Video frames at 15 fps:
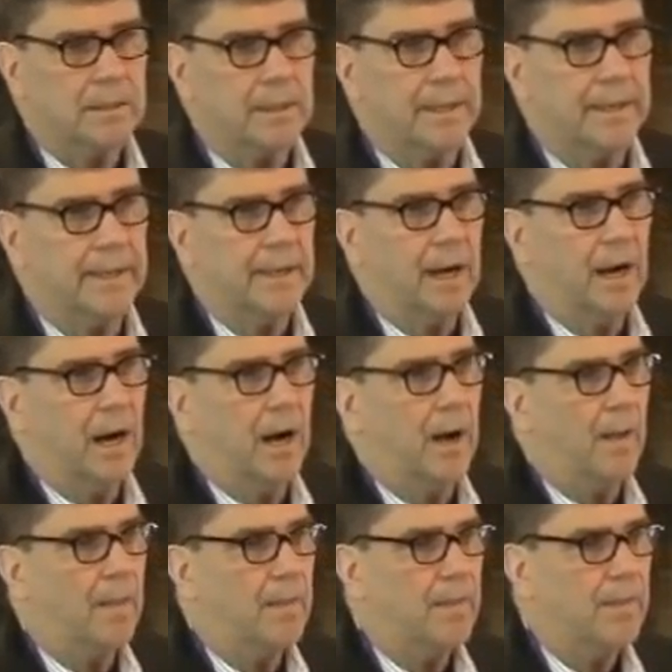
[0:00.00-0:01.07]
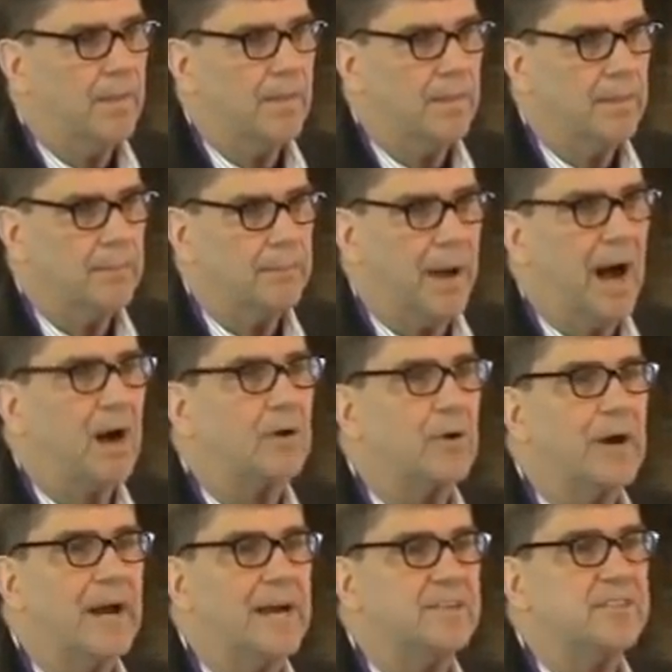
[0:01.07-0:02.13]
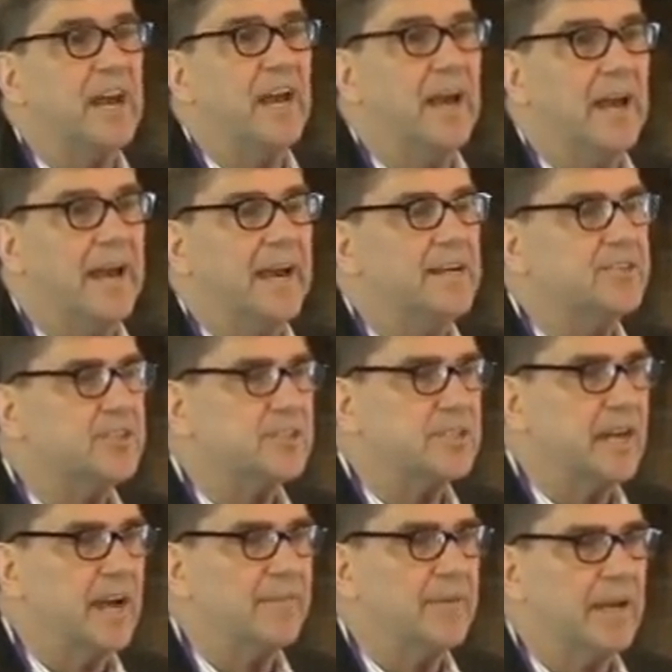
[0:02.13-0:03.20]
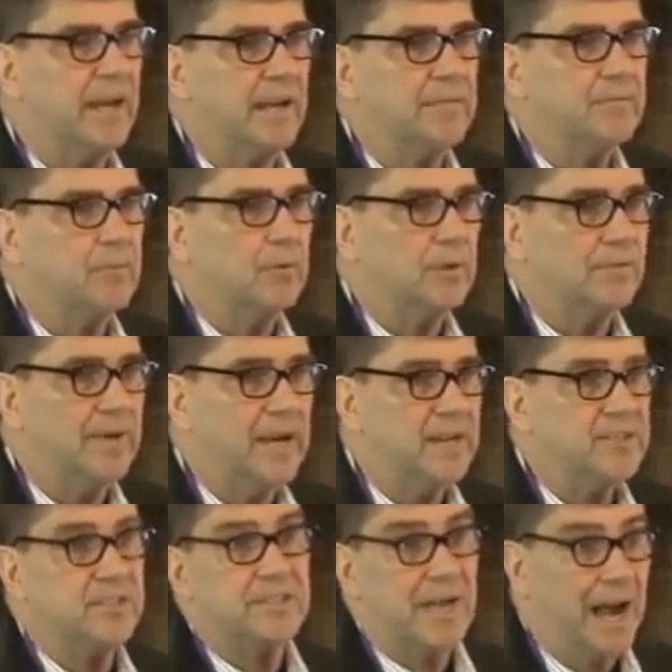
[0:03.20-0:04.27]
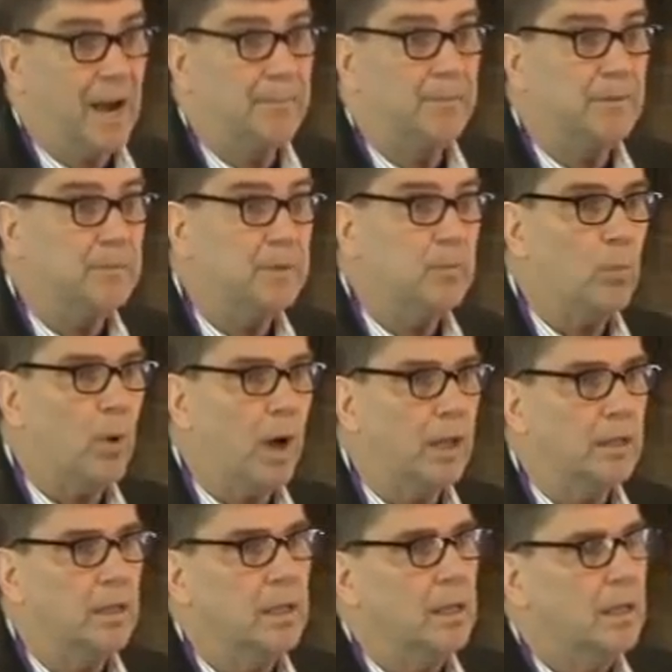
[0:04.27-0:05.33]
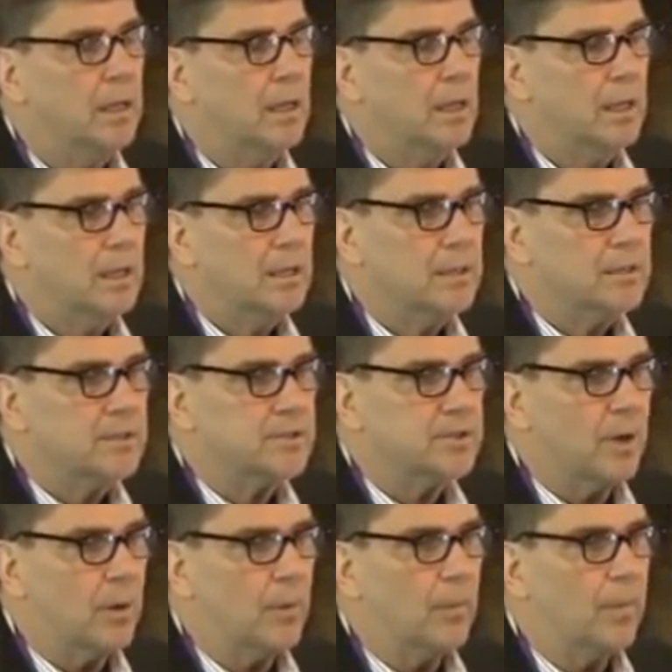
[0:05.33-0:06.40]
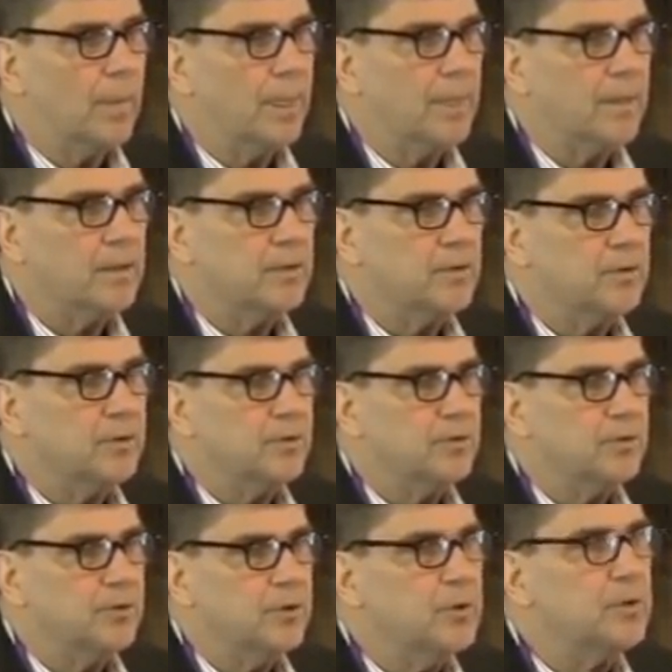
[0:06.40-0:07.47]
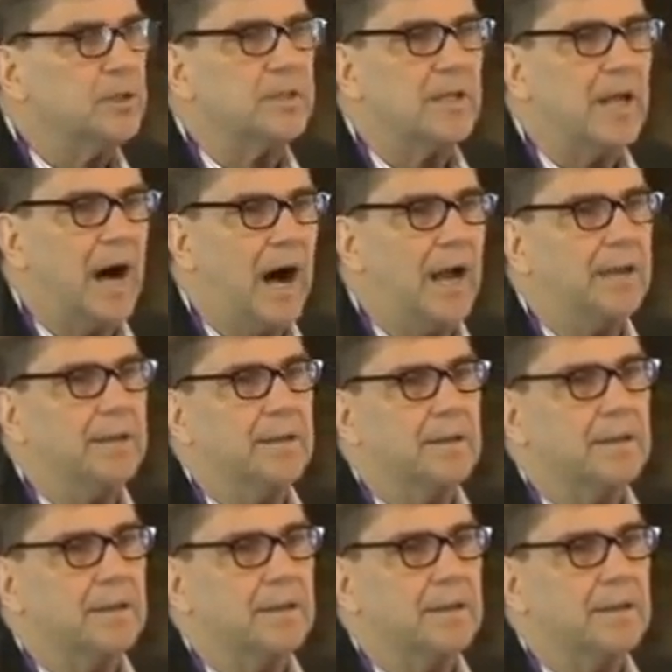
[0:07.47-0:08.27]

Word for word: Okay, uh, Bowker has agents. They have a handful of agents. I happen to be one. So you cannot